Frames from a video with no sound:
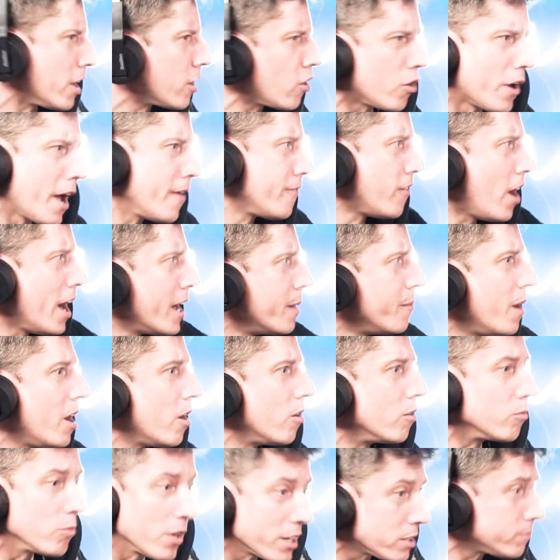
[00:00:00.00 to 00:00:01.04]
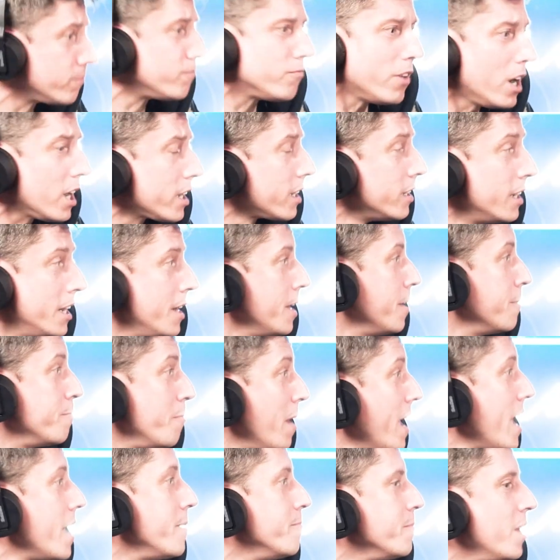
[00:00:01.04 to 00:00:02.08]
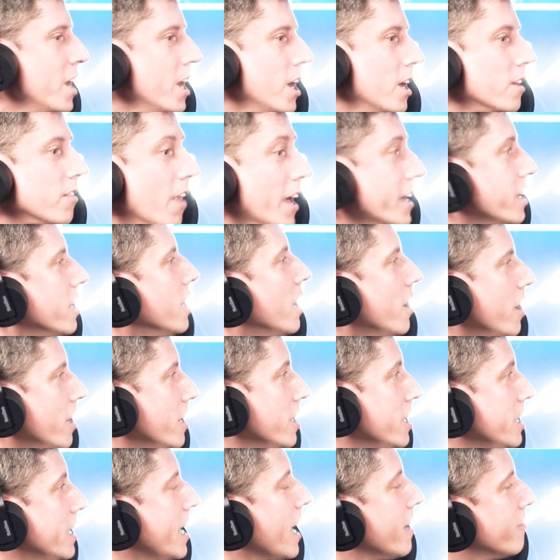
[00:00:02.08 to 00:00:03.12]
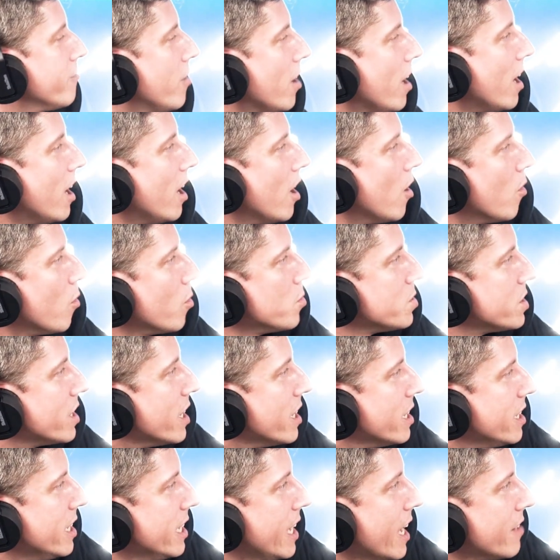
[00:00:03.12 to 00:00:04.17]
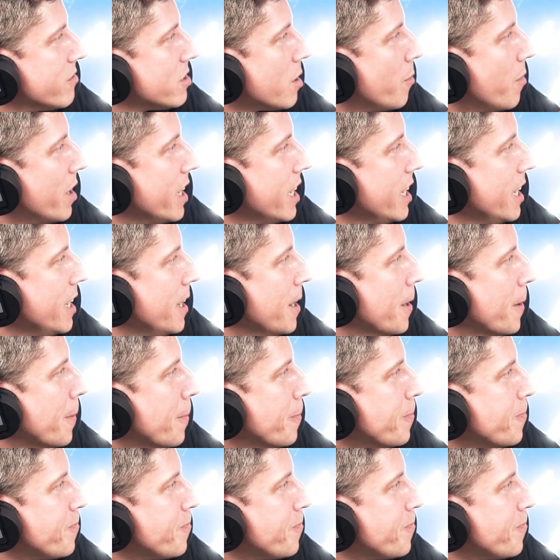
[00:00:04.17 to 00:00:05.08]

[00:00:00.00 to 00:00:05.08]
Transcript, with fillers: like, okay, fine, I'm out. I'm like, fuck, man. Like he gave, what was it? He gave somebody